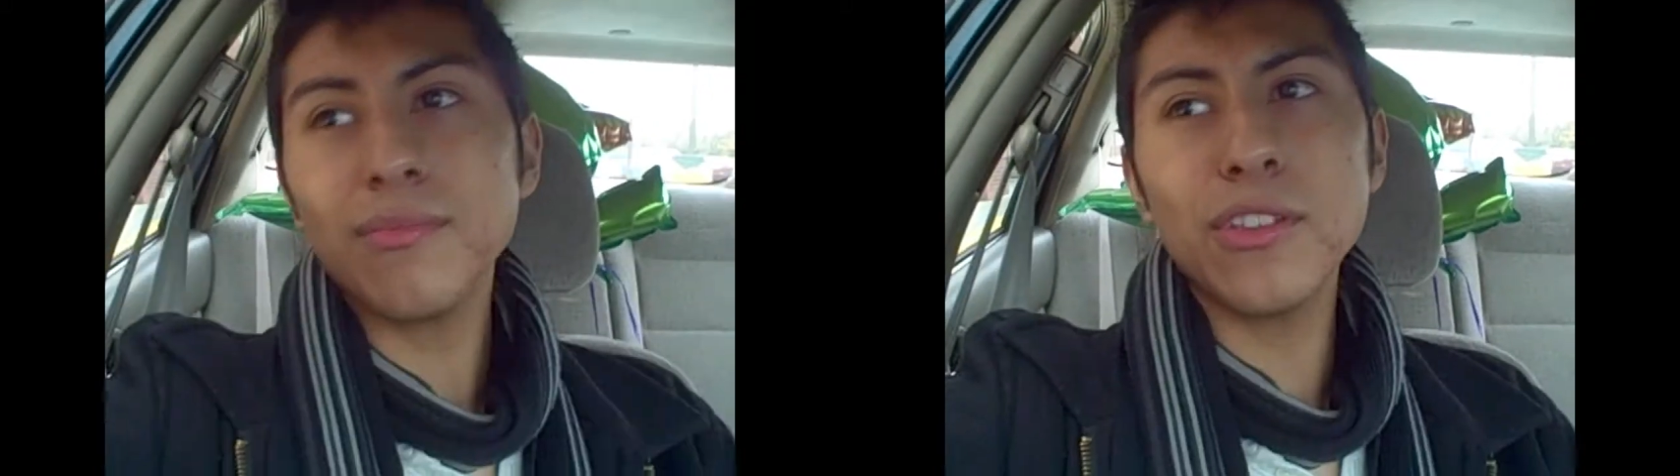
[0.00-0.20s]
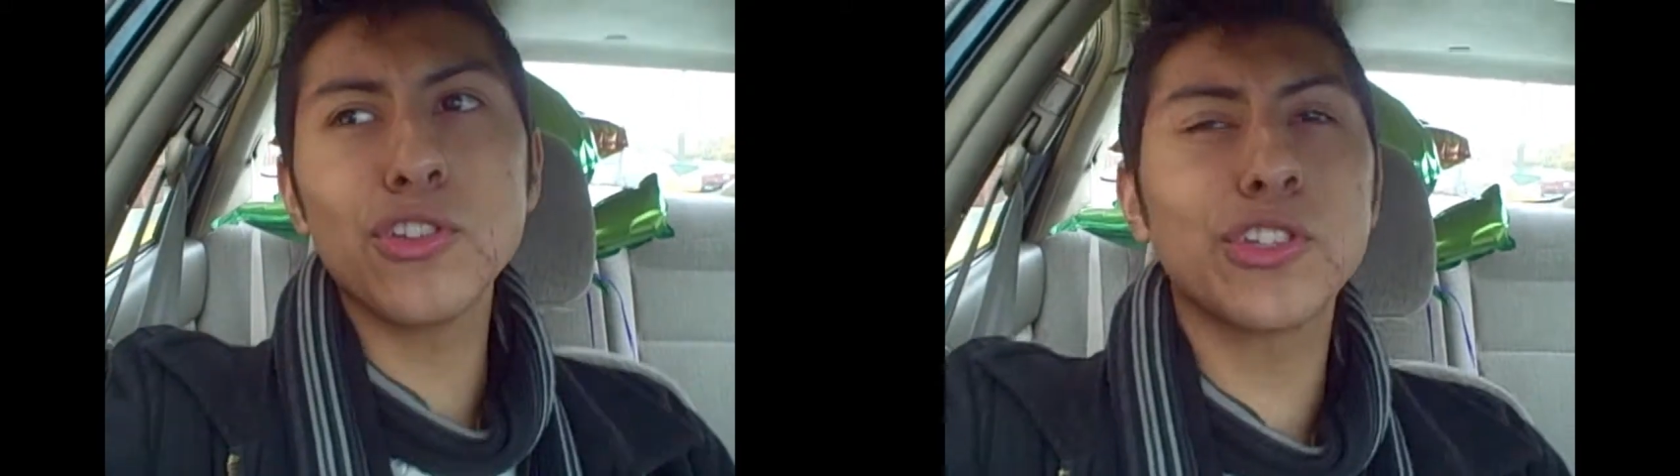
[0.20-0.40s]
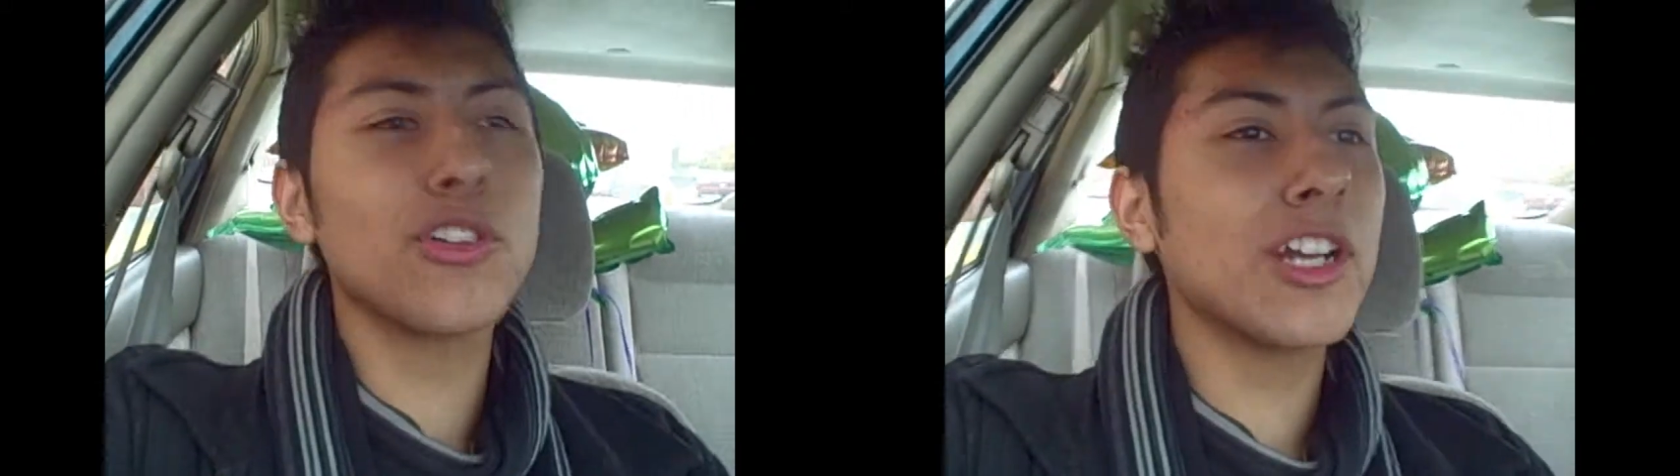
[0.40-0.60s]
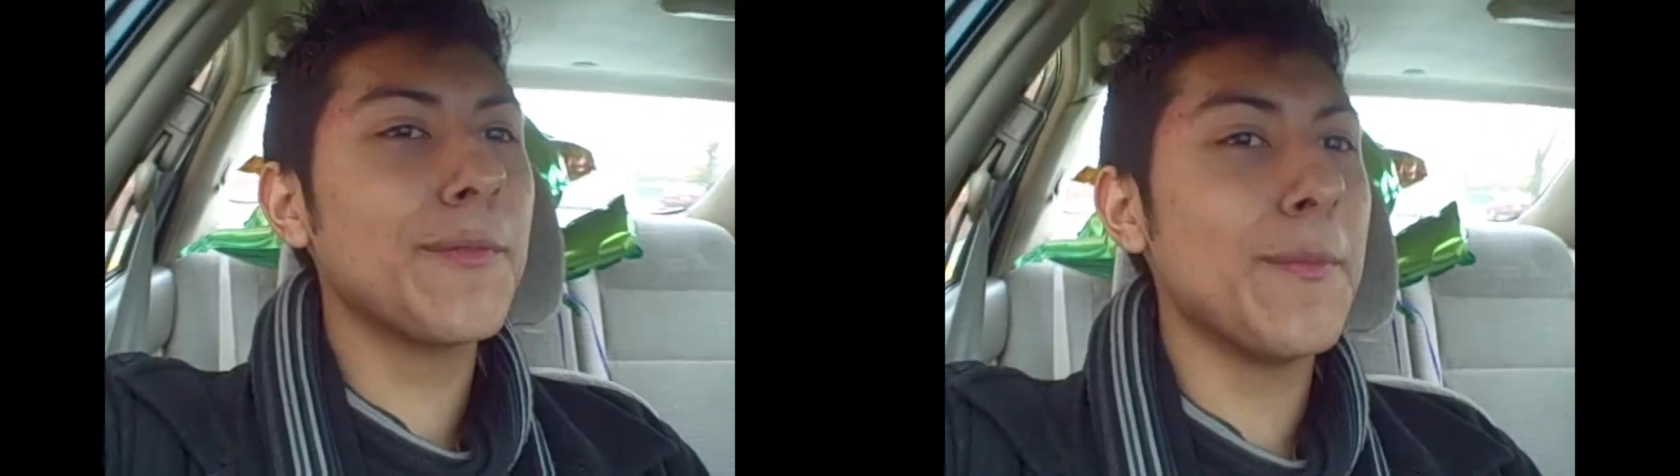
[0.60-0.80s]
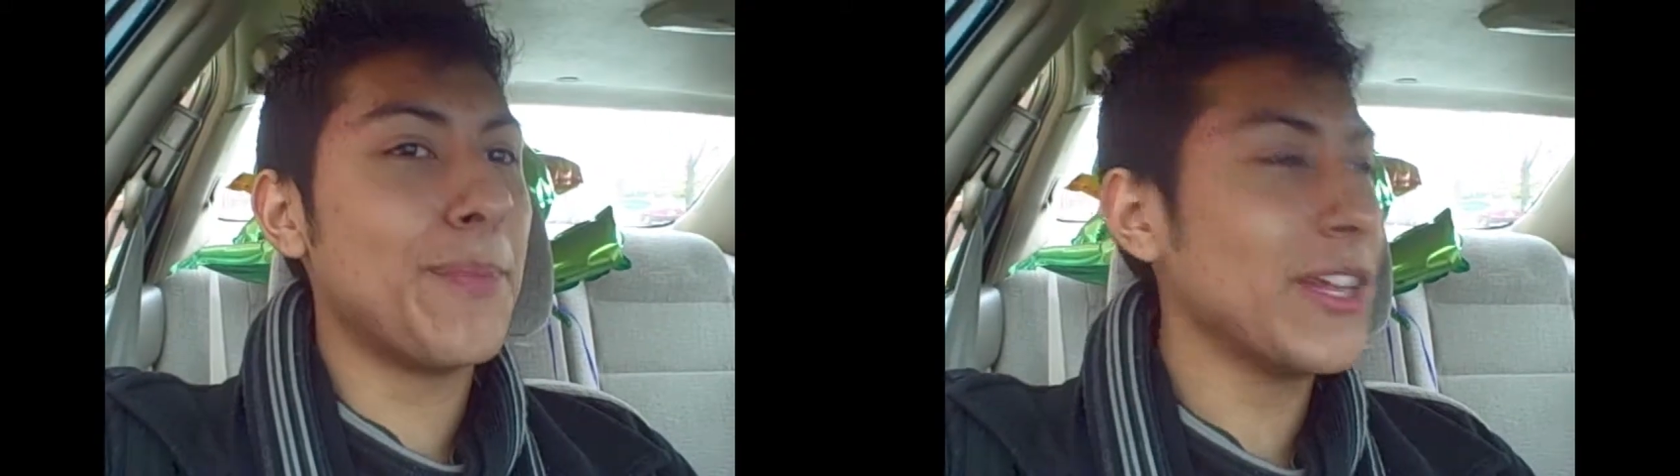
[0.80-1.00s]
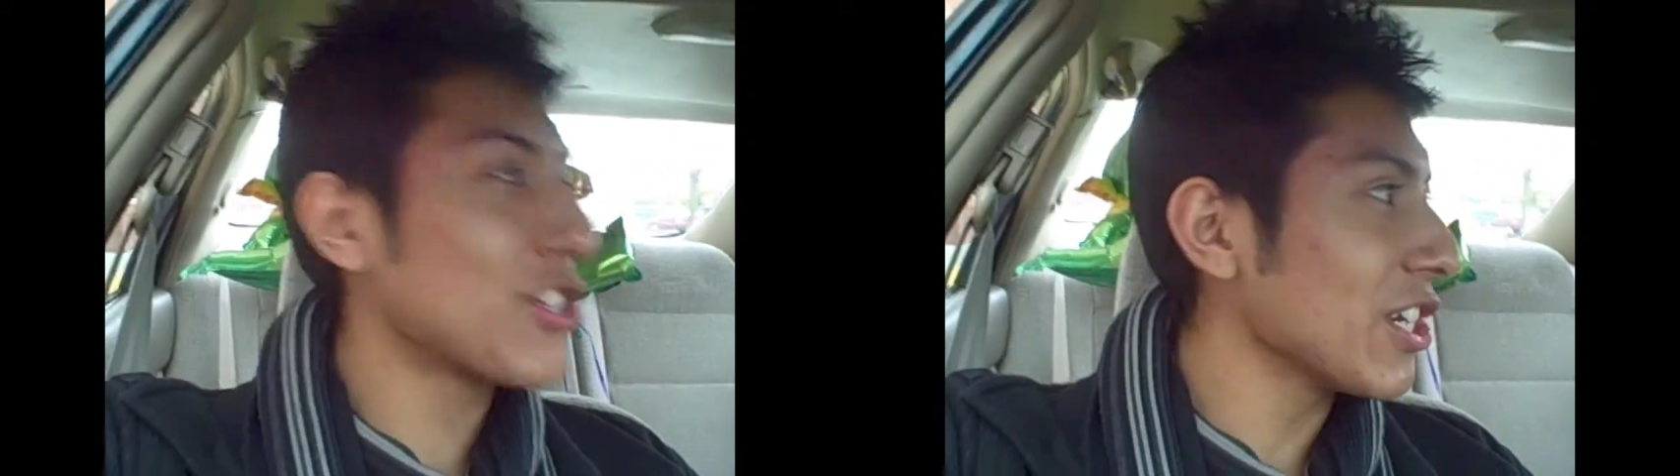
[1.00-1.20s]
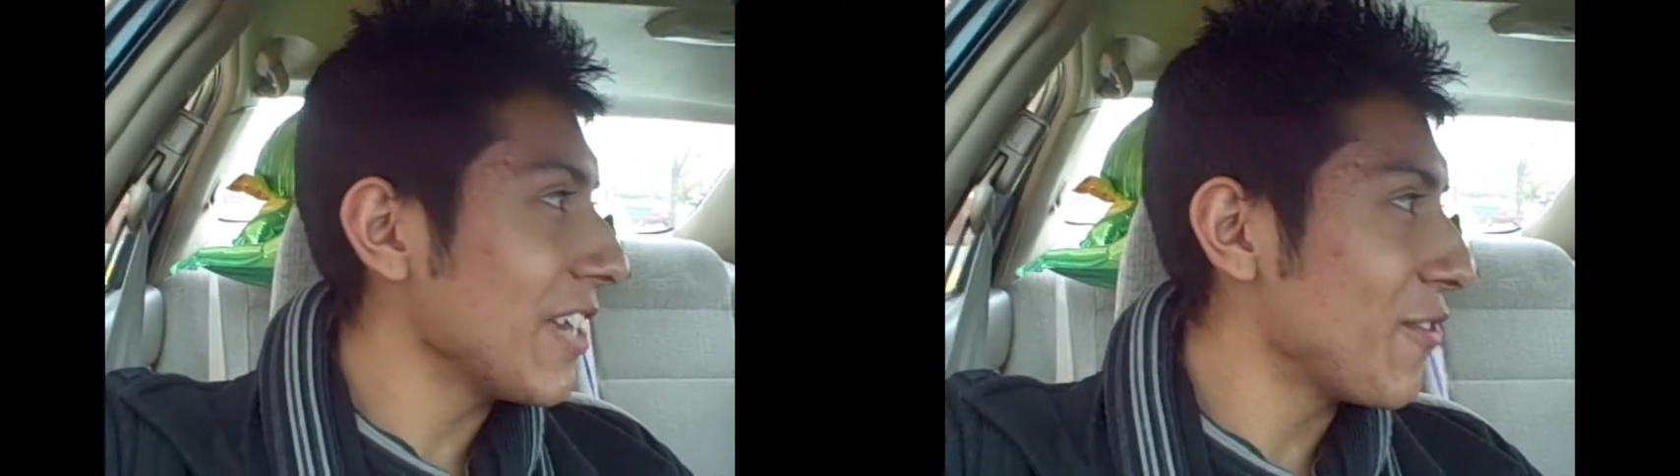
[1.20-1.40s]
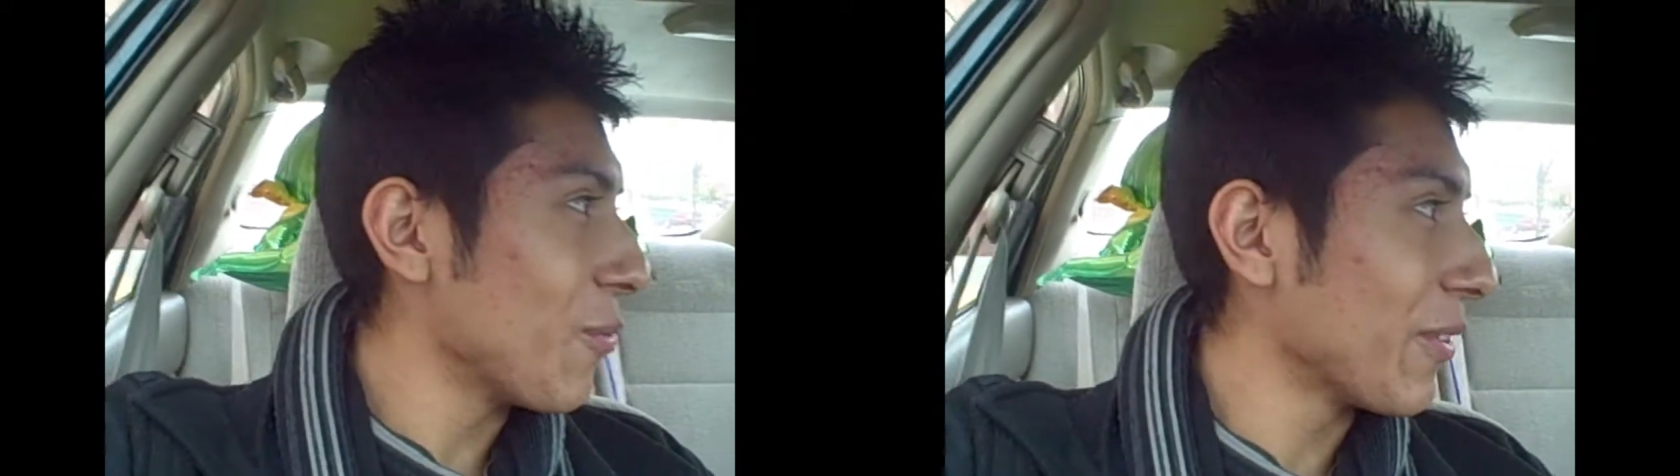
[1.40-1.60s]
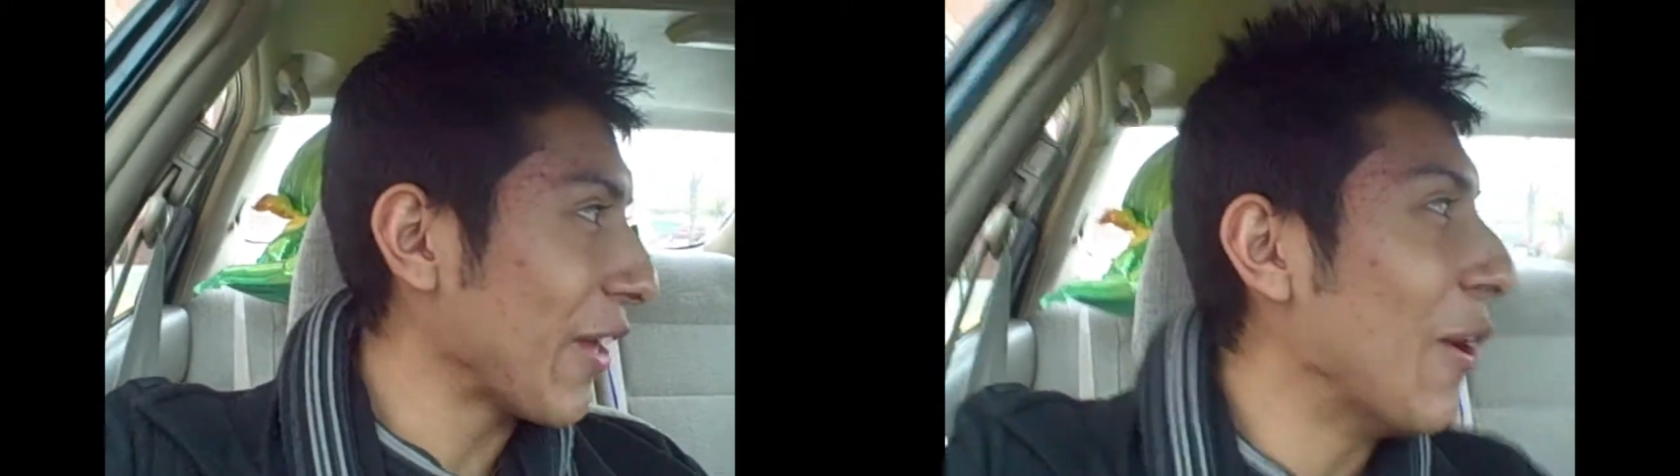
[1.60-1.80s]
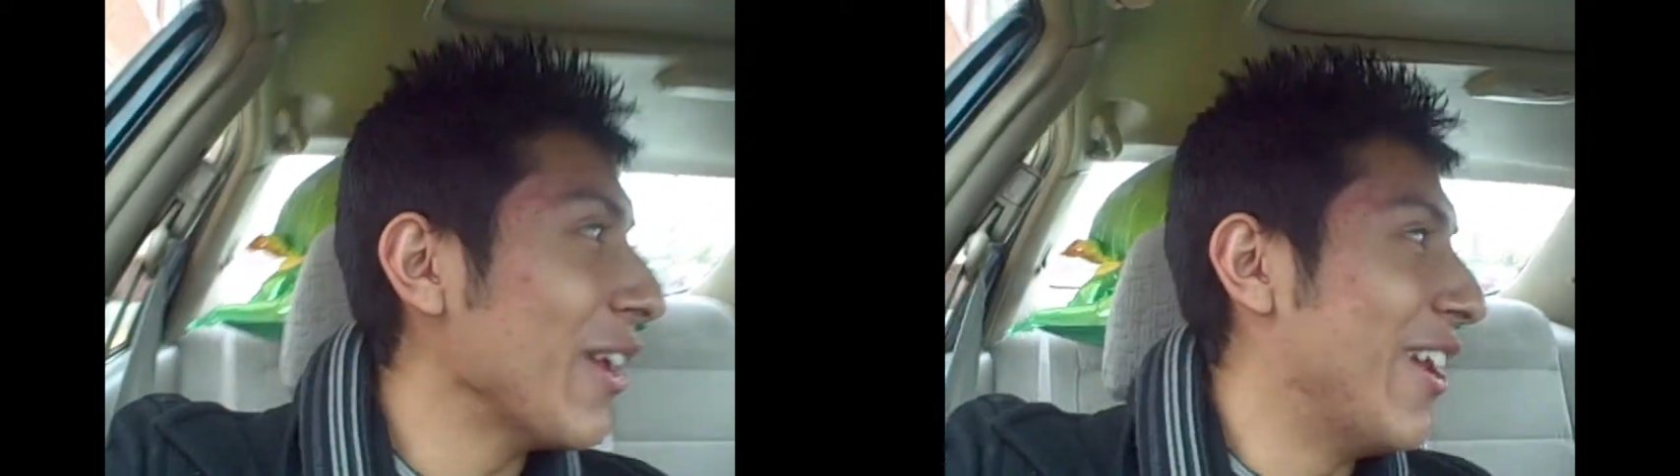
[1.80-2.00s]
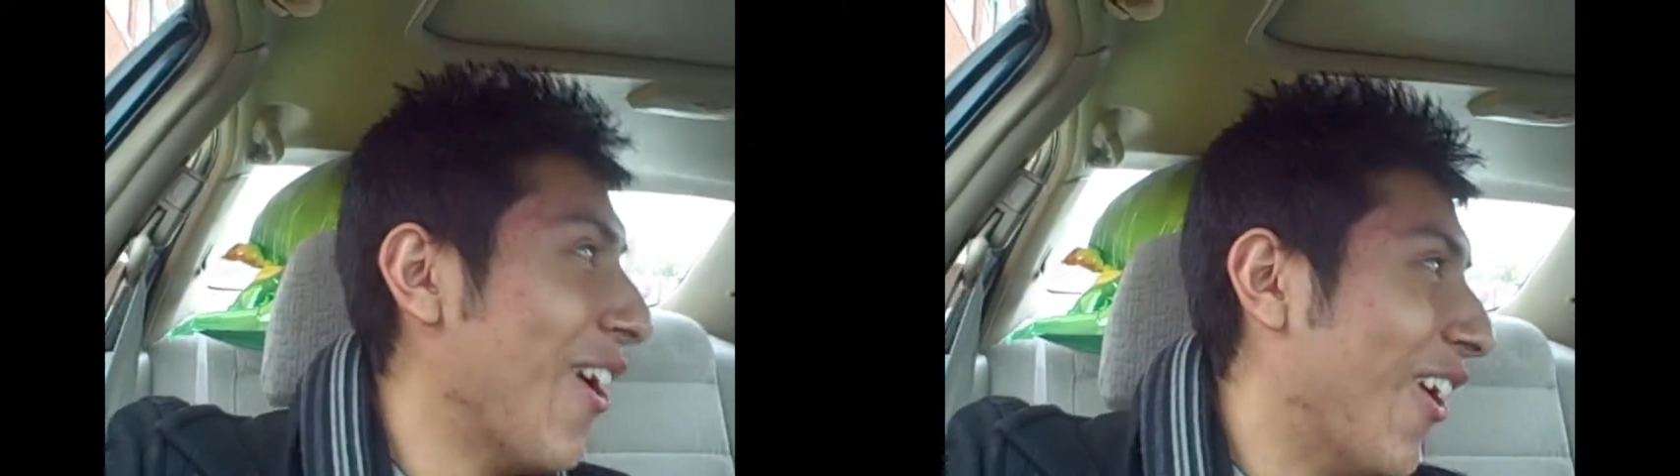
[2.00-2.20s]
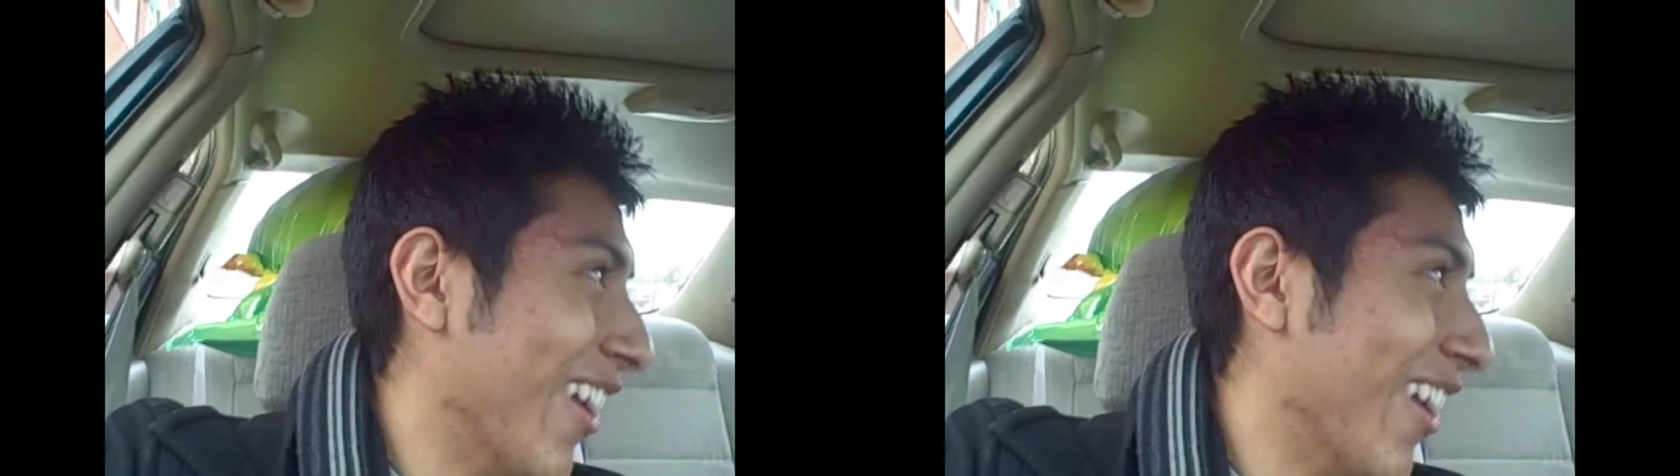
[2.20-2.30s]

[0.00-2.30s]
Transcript: You're still gonna be bitching even without it all.